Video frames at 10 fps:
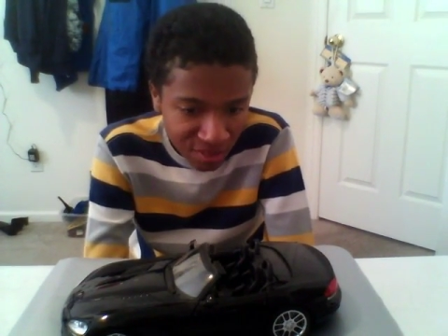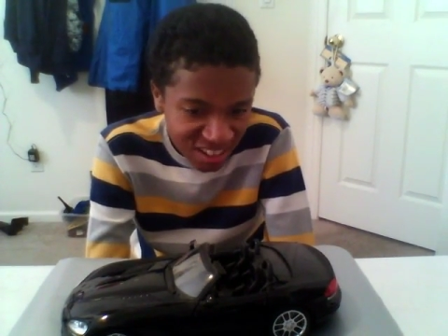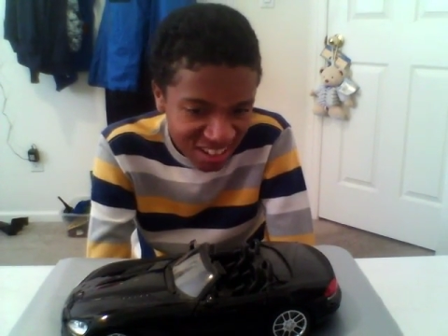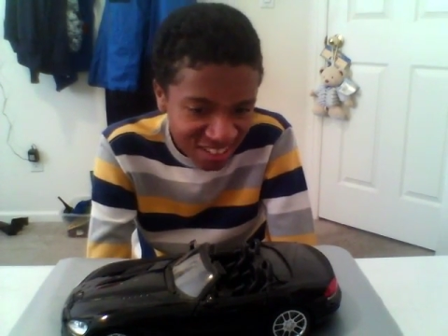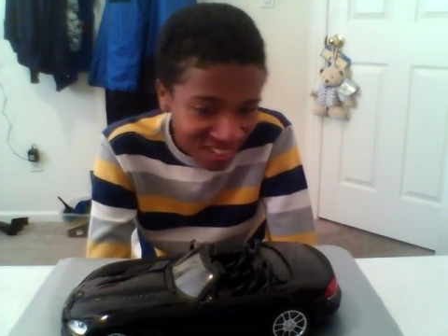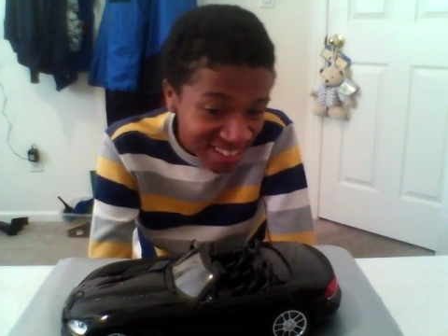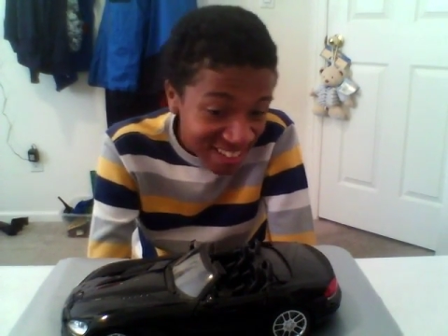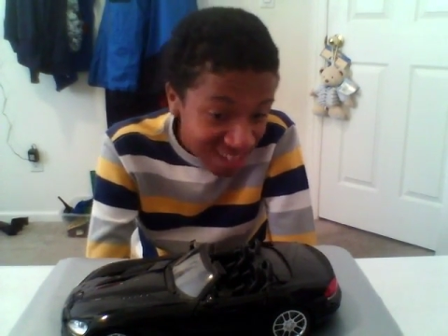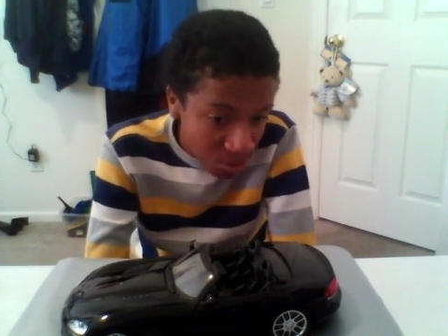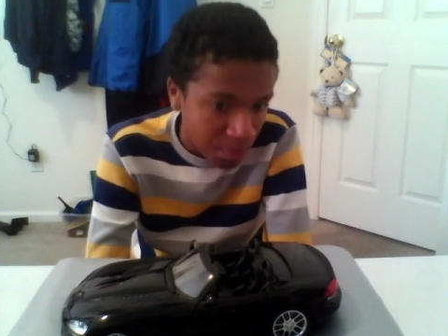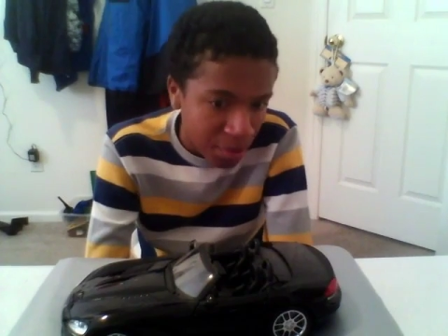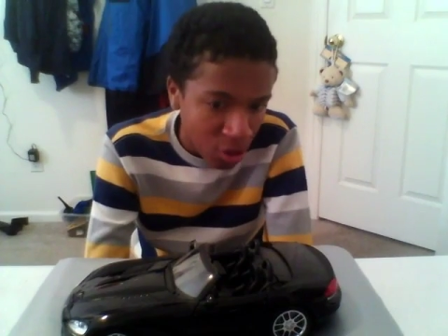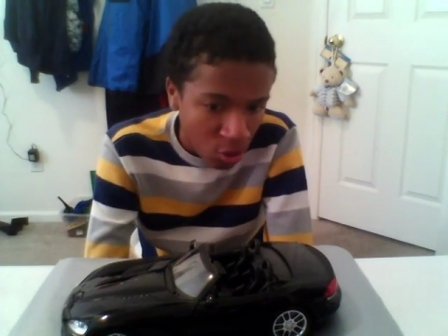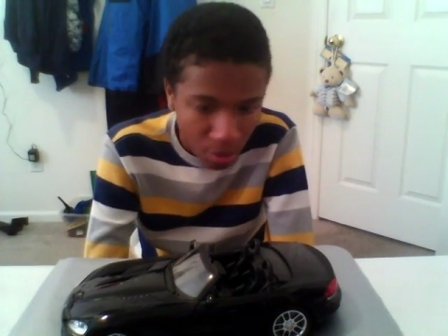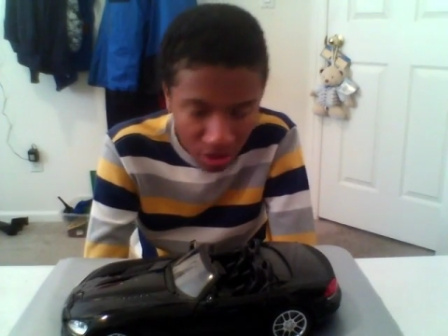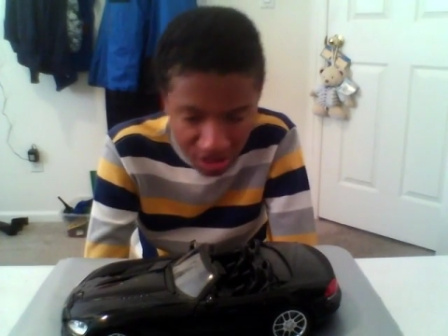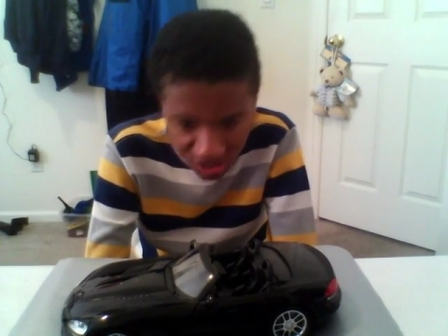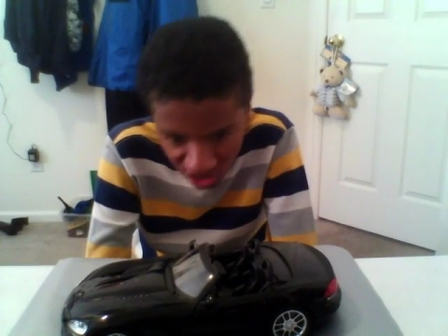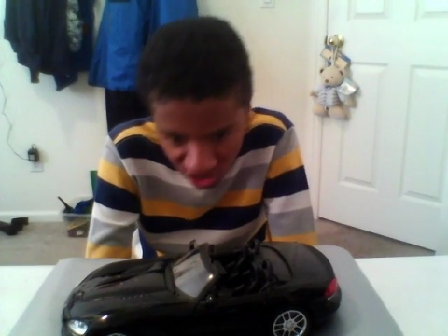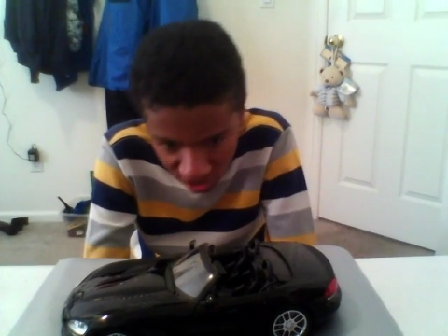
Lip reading: A little bit better, probably because it's